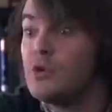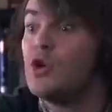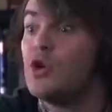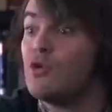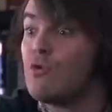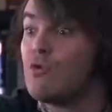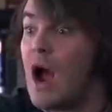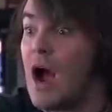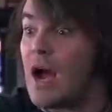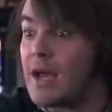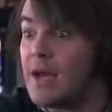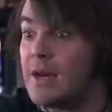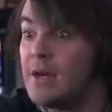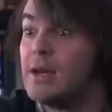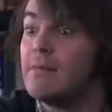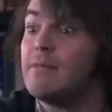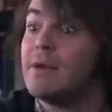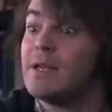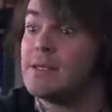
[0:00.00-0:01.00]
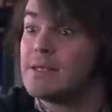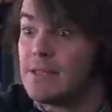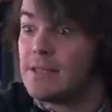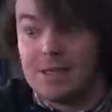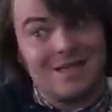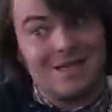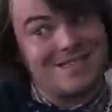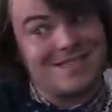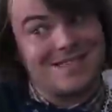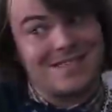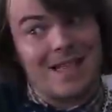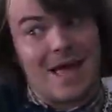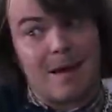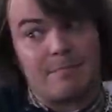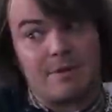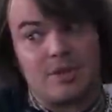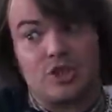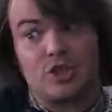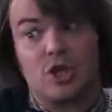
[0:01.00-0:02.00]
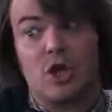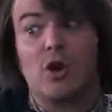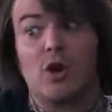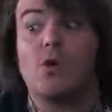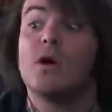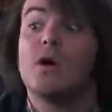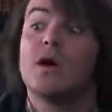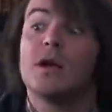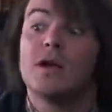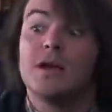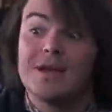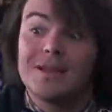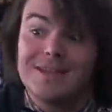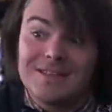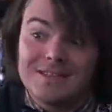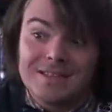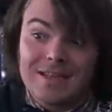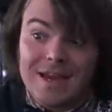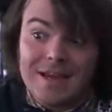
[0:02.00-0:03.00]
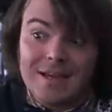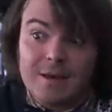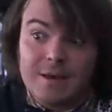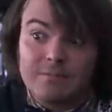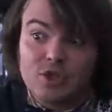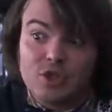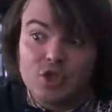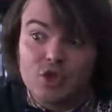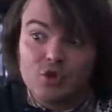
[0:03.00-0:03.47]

You're rocking, but it's a little sloppy, Joe. Tighten up the